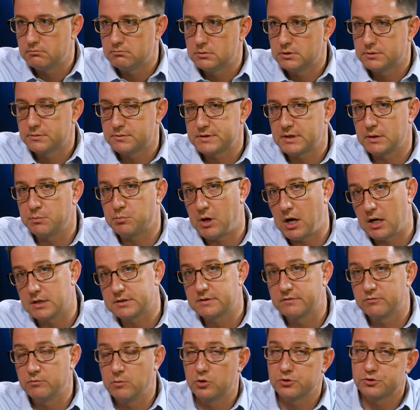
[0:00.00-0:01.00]
would say
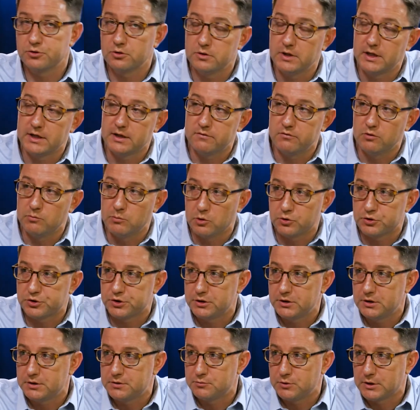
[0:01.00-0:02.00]
positive emotion or negative
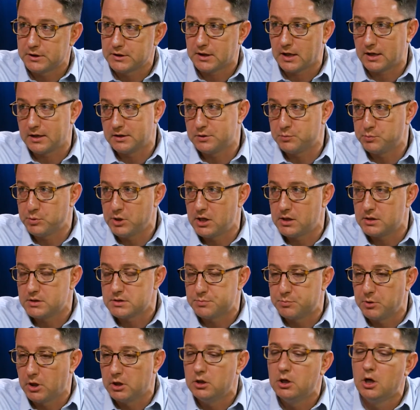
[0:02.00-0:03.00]
emotion, it kind of depends,
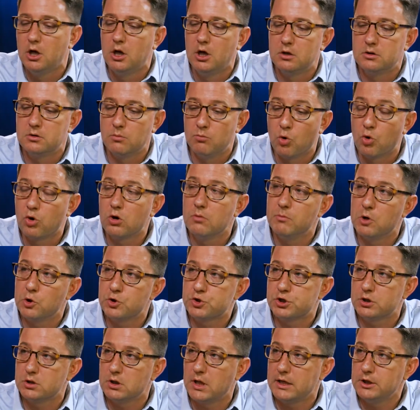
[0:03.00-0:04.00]
but the more
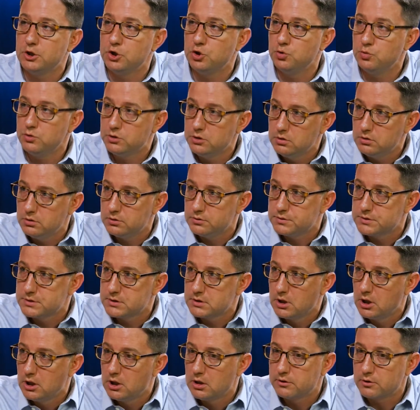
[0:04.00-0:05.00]
emotion that you use,
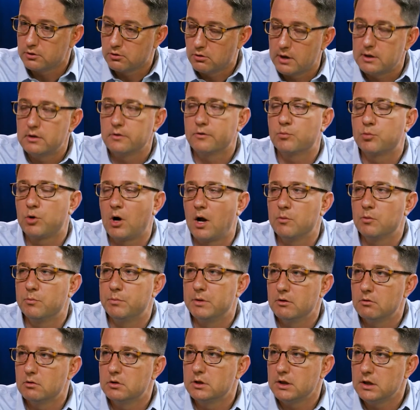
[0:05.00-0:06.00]
the greater the
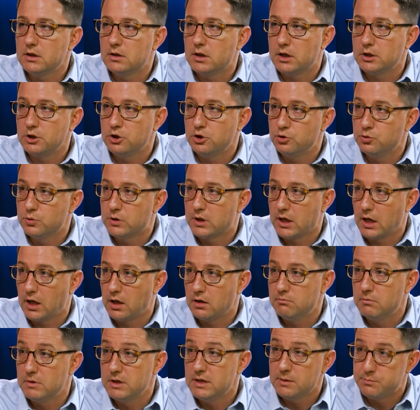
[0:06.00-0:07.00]
probability that you
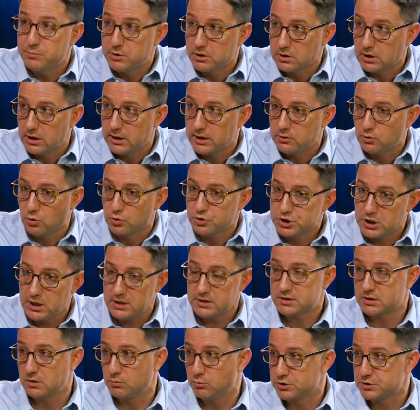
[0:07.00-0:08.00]
can manipulate or
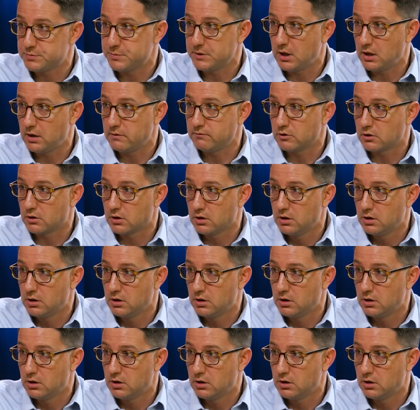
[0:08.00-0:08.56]
change someone's behavior.